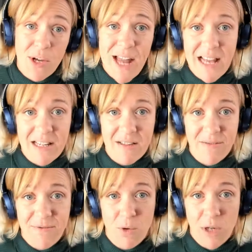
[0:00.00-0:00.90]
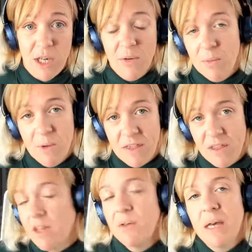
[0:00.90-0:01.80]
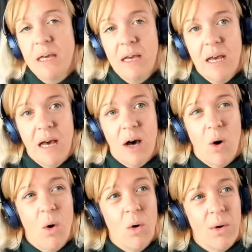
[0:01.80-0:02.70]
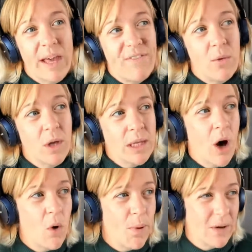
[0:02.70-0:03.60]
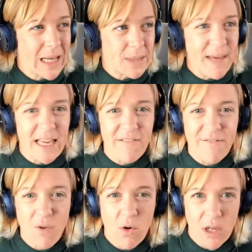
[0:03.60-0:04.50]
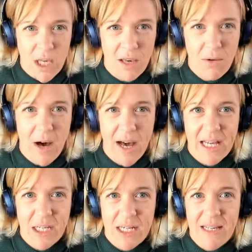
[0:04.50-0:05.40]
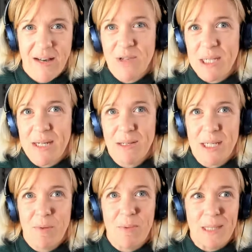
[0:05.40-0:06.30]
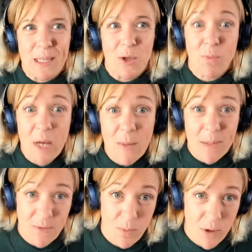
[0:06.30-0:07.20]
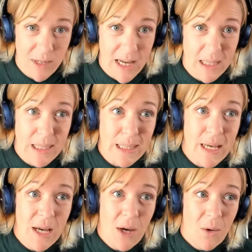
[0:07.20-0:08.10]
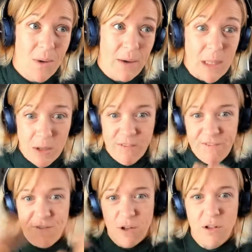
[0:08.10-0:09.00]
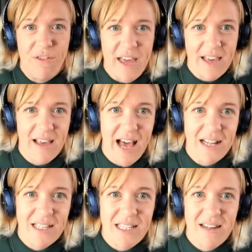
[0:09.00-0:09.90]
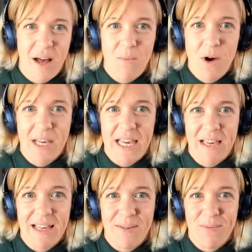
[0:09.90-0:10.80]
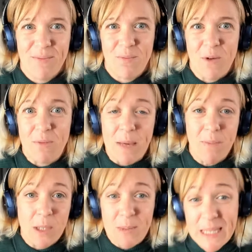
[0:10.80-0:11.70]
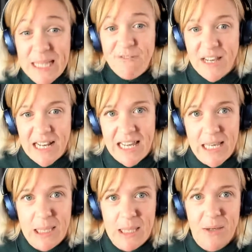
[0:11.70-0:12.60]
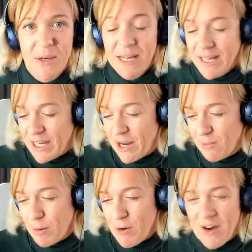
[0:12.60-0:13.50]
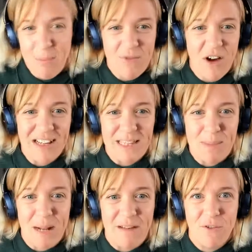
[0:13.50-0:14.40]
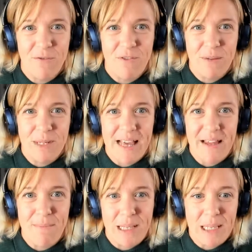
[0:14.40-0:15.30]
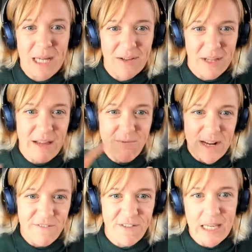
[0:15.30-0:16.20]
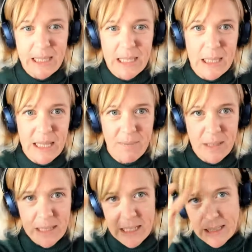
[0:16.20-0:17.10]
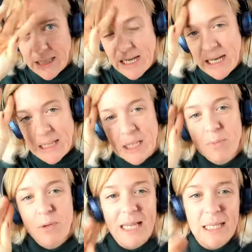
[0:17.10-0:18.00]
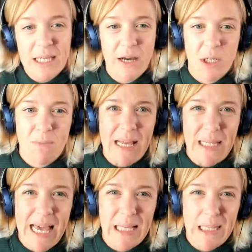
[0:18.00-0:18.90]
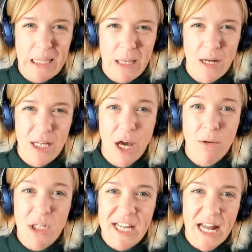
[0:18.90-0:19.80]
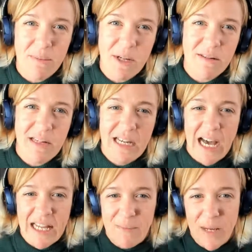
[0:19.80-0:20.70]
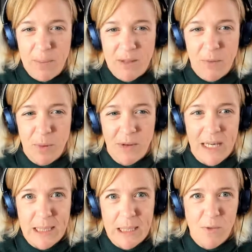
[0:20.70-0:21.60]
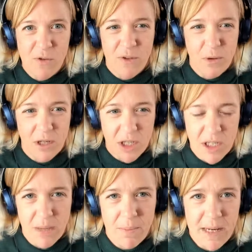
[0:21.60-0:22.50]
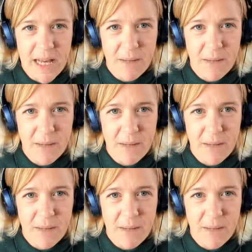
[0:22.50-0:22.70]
can edit for you and with you or if you want the whole podcast making for you i actually i've just started up a business called purposeful podcasts where we do the full thing and i'm working with people specifically to you know pro provide this platform for them to get their message out that then really feeds into their business so the presenter coach maintains its kind of coaching element and then purposeful podcast is more of the production company